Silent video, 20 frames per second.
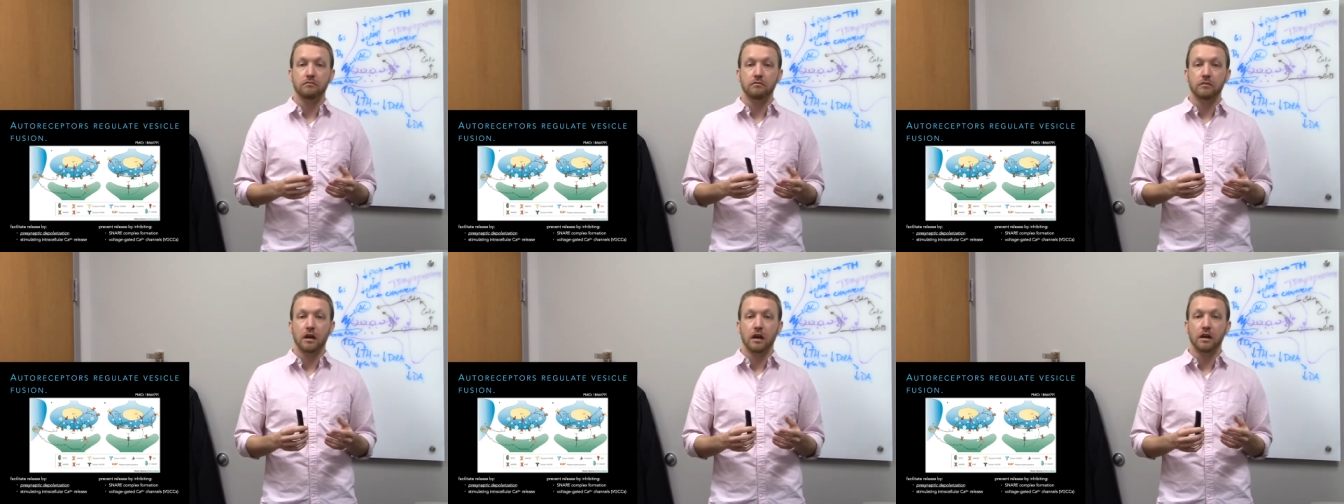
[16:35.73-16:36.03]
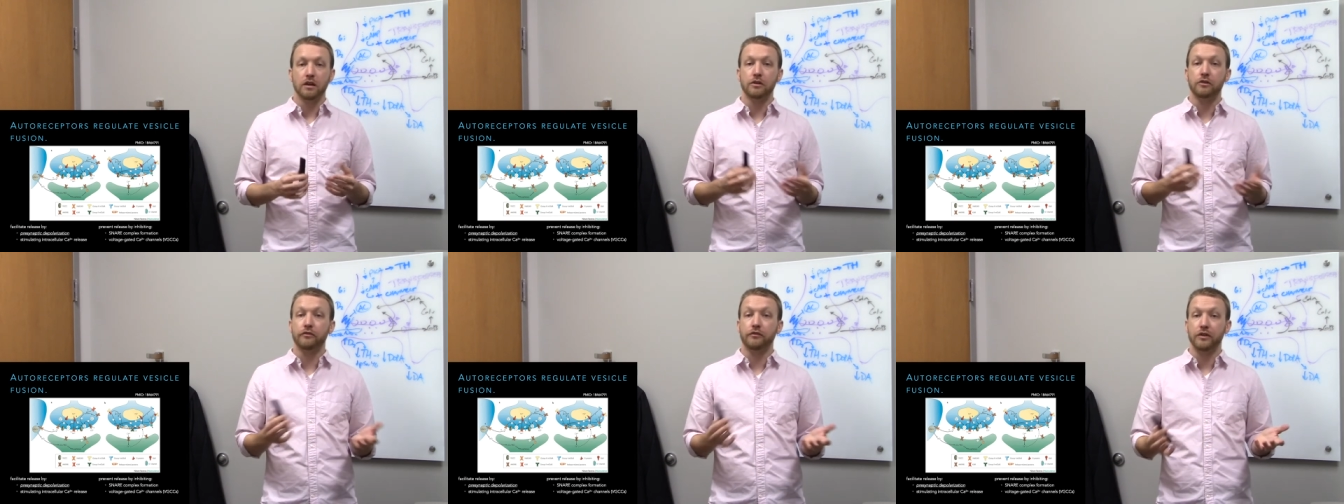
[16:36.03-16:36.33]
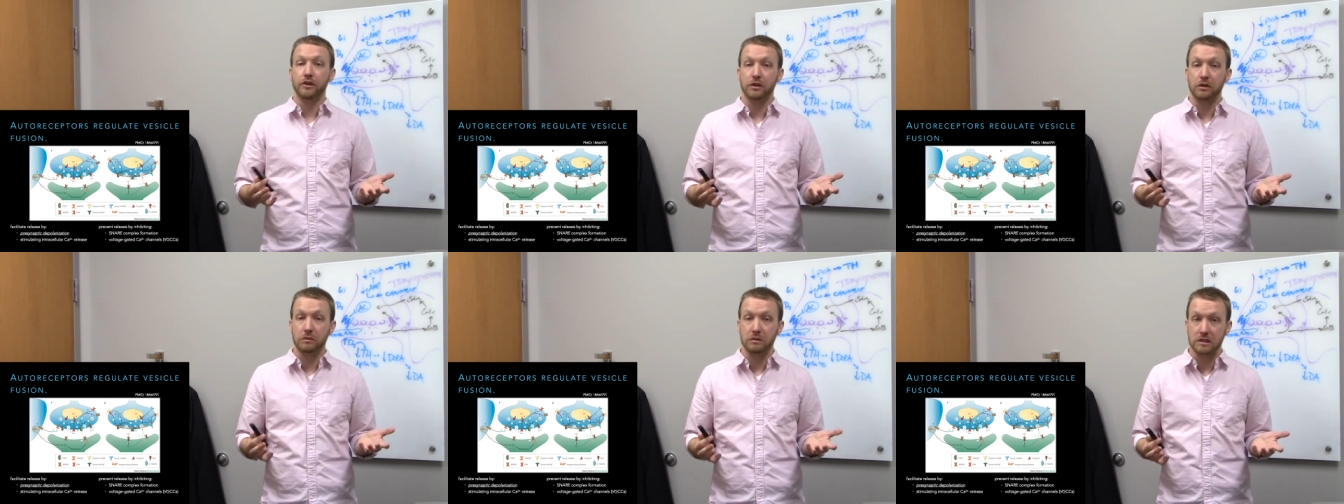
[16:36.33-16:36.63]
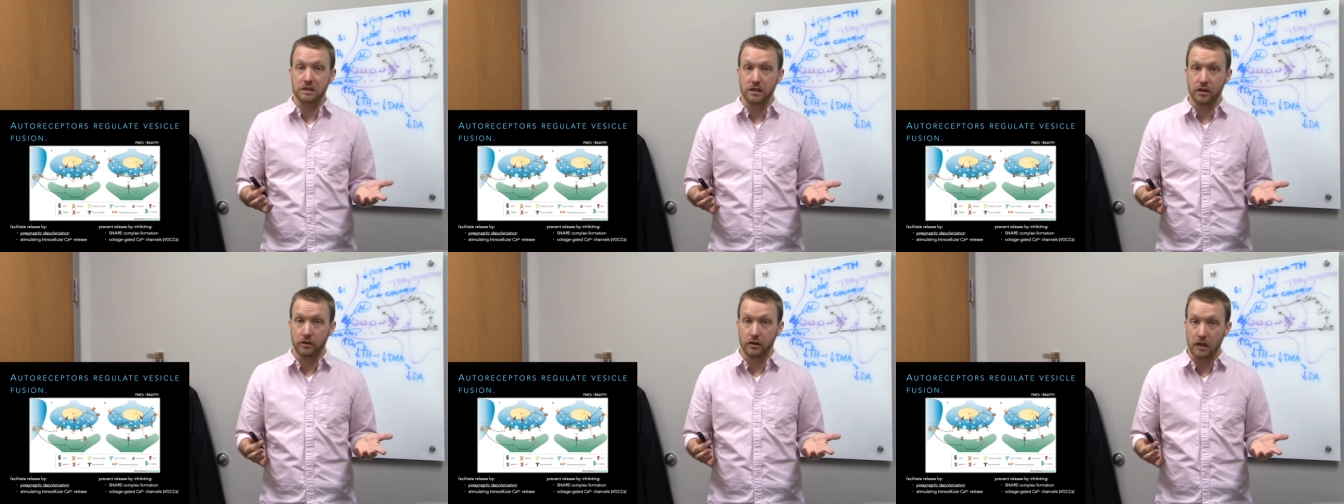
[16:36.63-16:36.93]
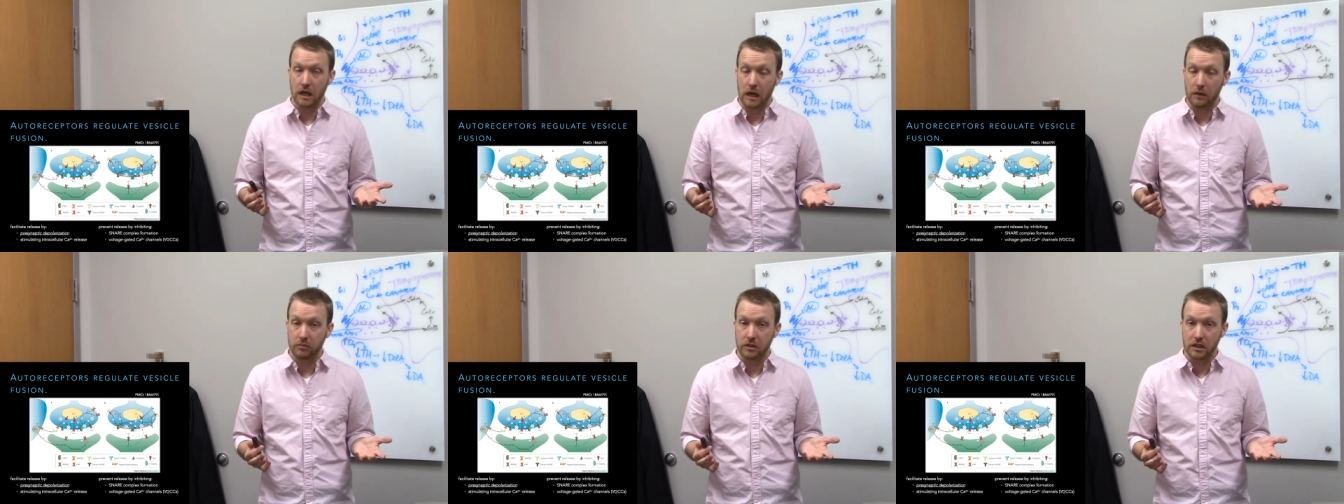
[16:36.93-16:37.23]
uh, interfering with snare
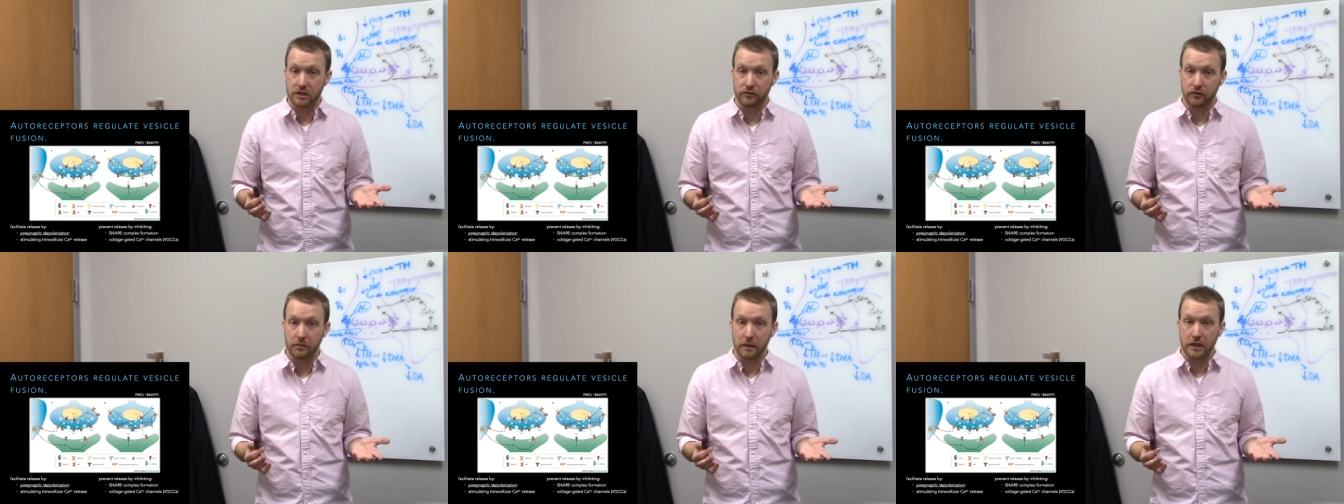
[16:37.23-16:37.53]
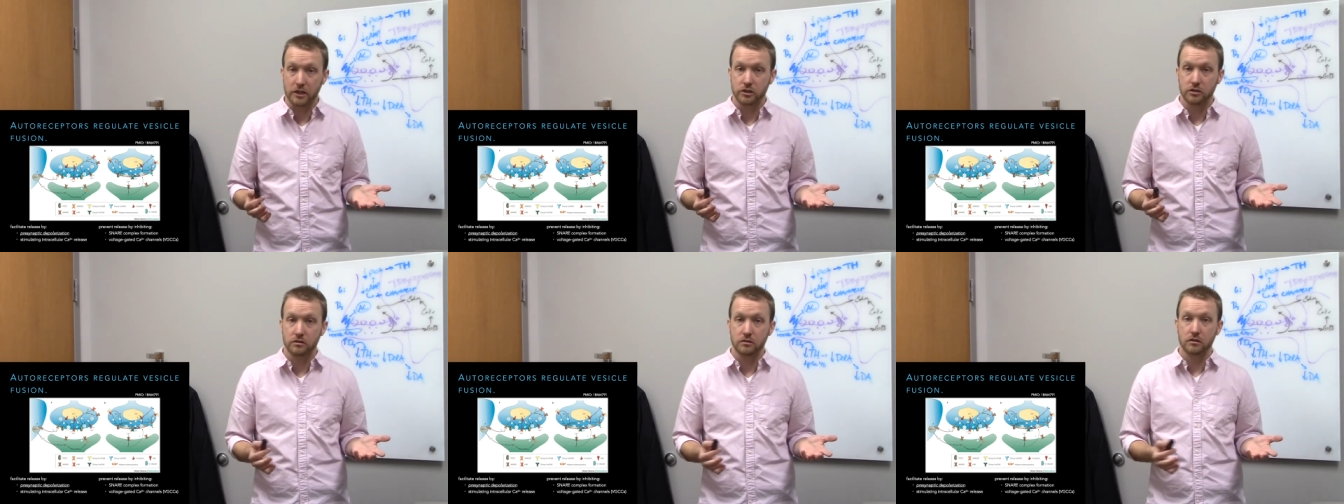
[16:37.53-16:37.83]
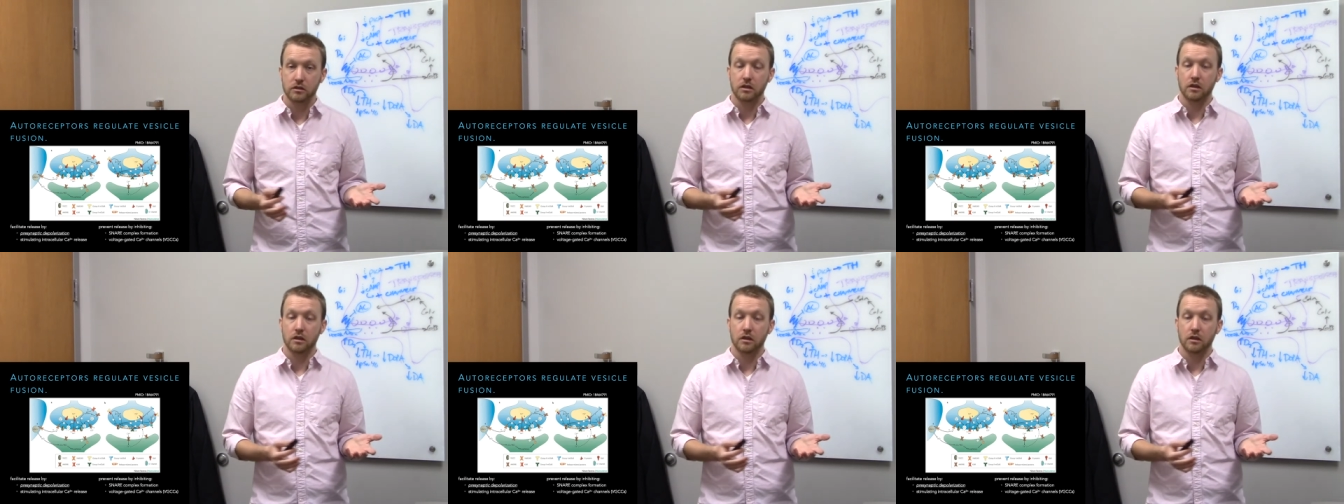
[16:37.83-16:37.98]
complex formation,